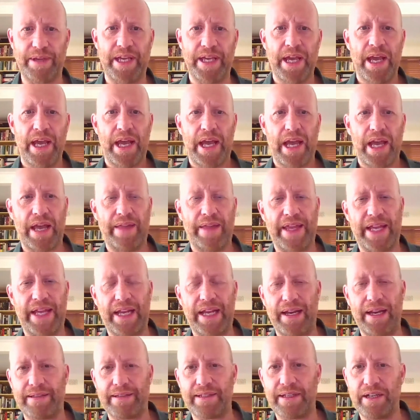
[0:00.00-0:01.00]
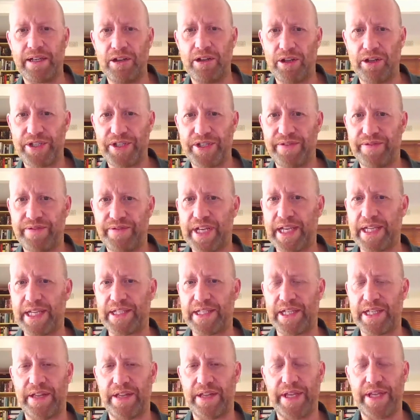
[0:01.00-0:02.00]
And they collected lots of data and
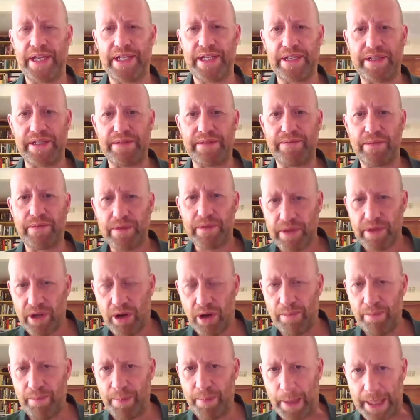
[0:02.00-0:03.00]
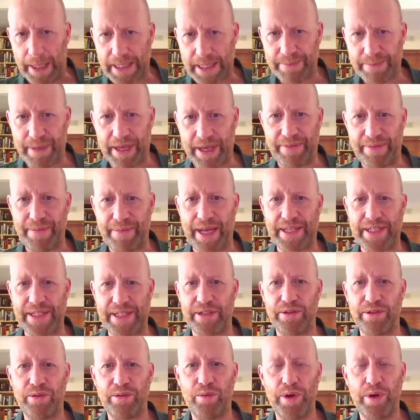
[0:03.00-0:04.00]
they did some complex mathematical
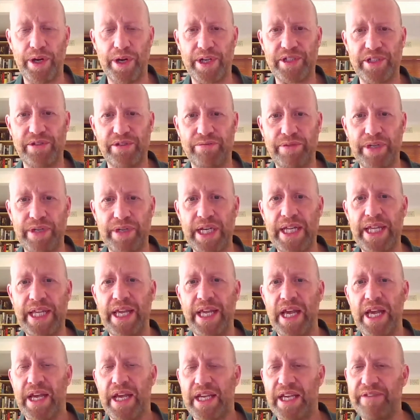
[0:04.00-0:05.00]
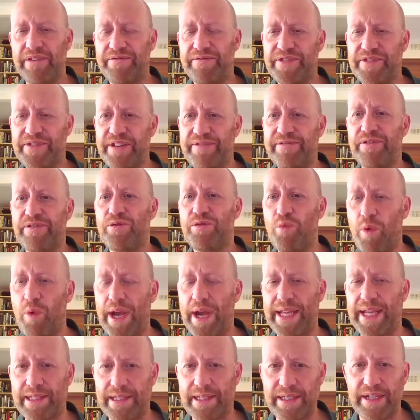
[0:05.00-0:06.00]
work to really give different weight to
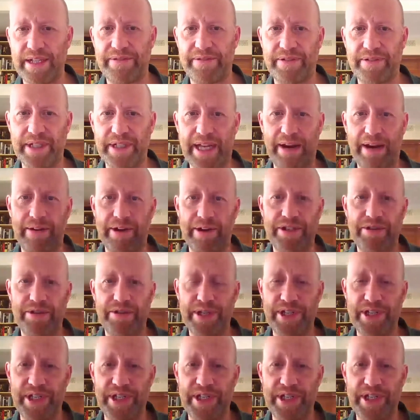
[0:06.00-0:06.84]
different characteristics.